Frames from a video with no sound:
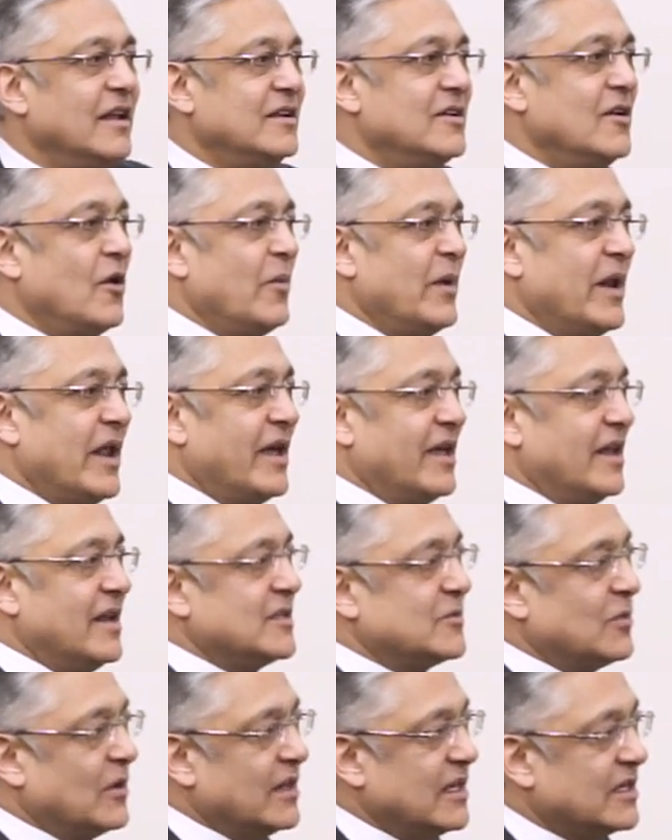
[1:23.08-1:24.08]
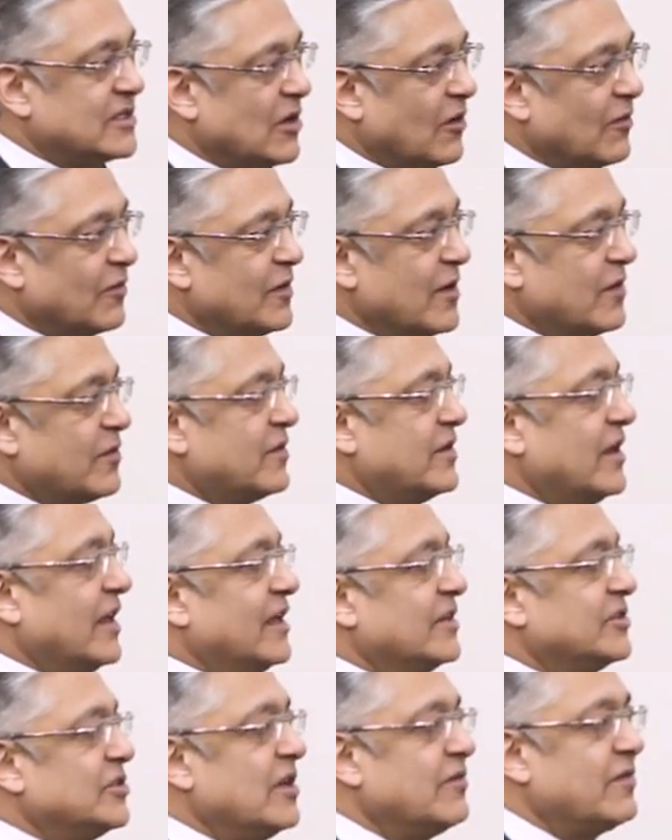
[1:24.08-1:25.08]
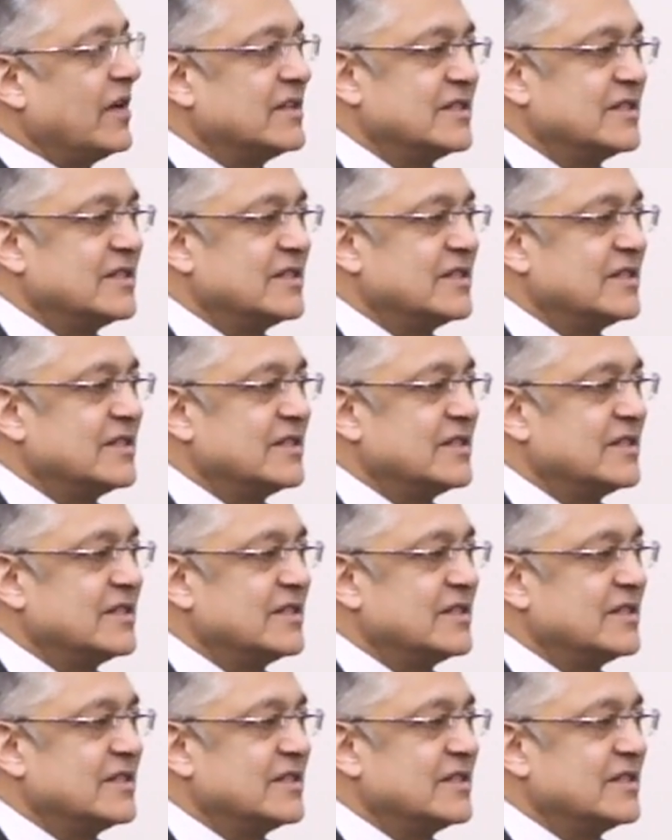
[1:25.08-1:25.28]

nominated as one of the top 50 chief